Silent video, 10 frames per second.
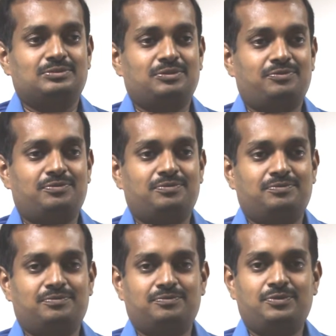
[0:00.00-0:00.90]
So
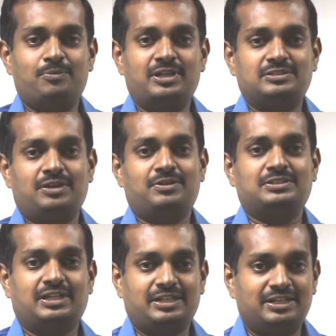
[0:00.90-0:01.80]
a few months I
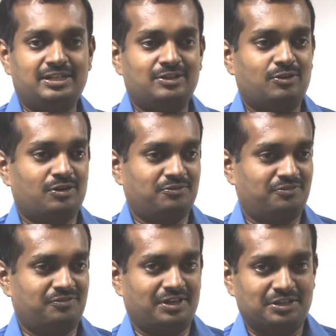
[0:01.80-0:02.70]
was attending a lot
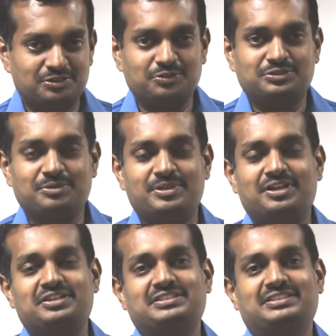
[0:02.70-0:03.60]
of intro
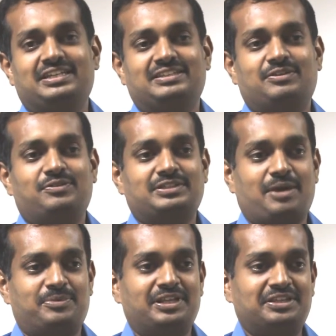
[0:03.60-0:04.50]
seminars that was
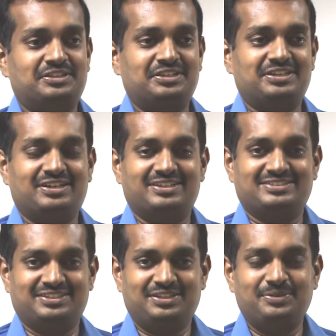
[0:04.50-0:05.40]
happening in
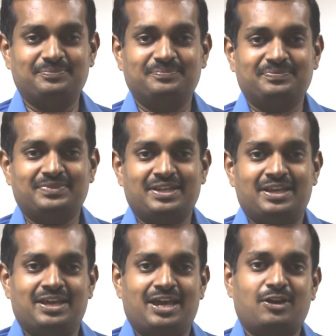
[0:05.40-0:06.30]
the city.
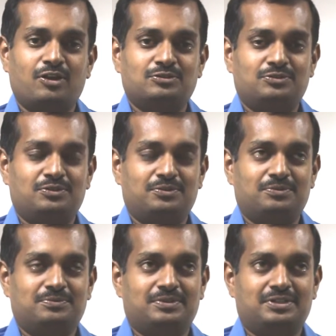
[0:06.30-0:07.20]
And
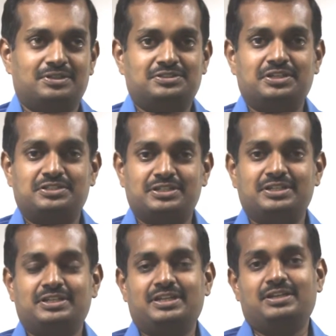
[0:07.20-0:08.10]
also
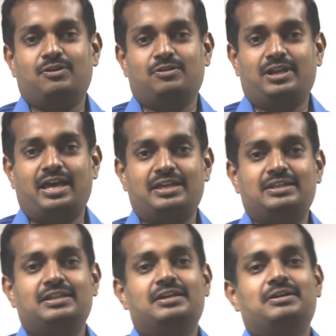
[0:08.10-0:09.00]
searching in
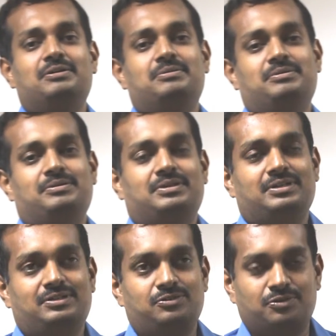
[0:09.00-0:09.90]
online
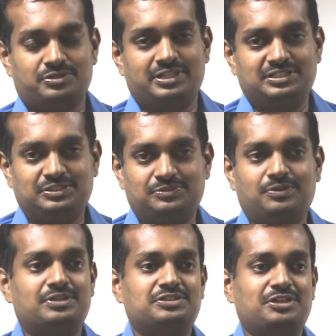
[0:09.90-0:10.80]
courses
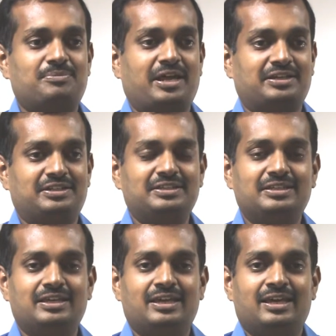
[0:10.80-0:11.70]
for digital
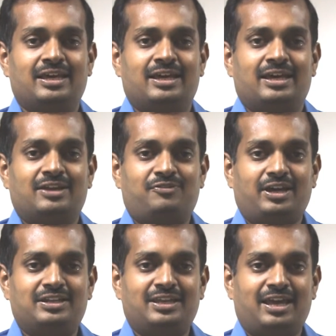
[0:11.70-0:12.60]
marketing. And
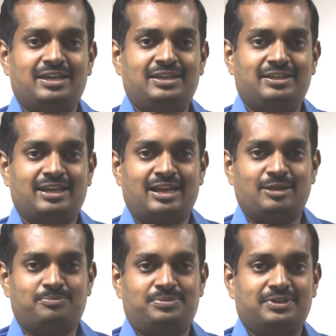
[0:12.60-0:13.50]
finally, I
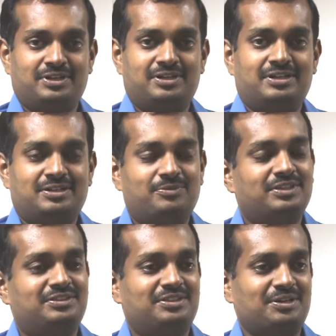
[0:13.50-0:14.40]
land up here
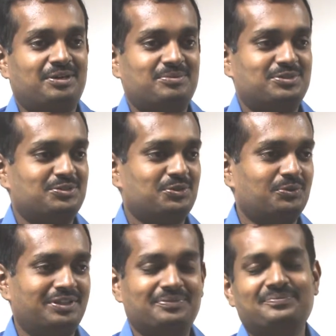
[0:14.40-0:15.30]
with Mr.
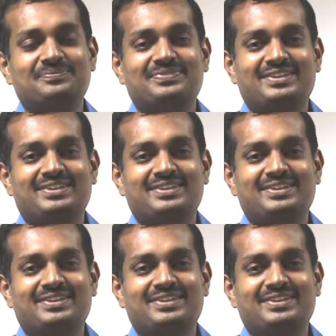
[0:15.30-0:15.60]
Jyoti.